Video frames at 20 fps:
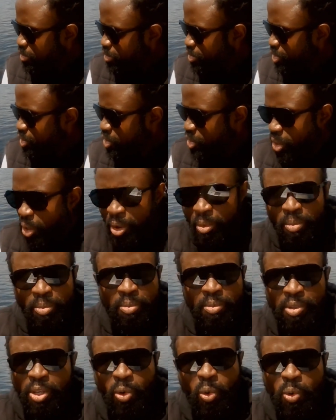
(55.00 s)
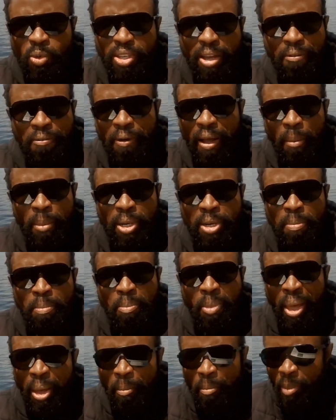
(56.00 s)
something, you lose a family
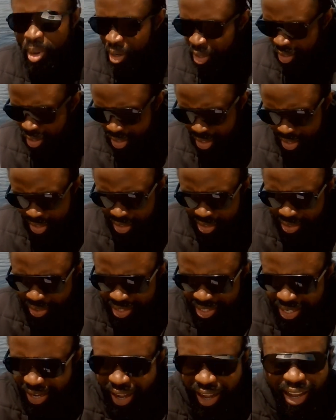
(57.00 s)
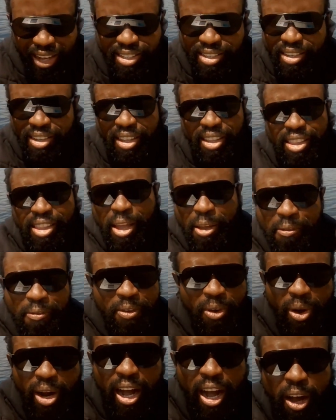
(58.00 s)
member your daughter
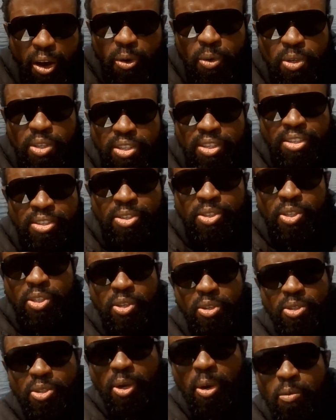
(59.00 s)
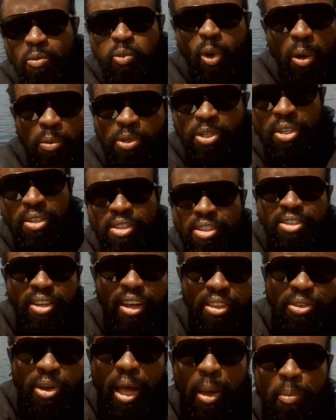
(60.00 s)
left your house and some ruptions
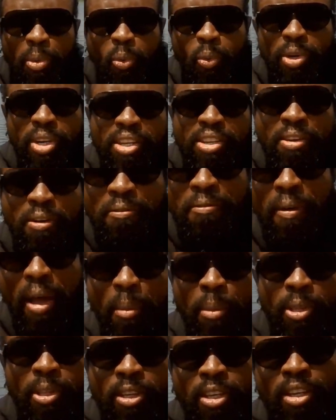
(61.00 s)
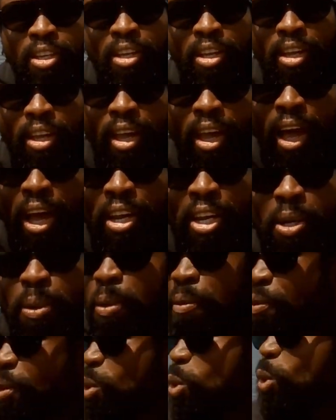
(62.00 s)
start to happen within your family. And
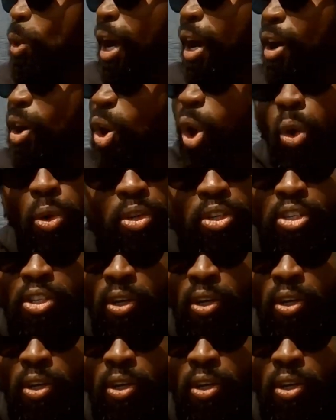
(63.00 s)
even if you do not go to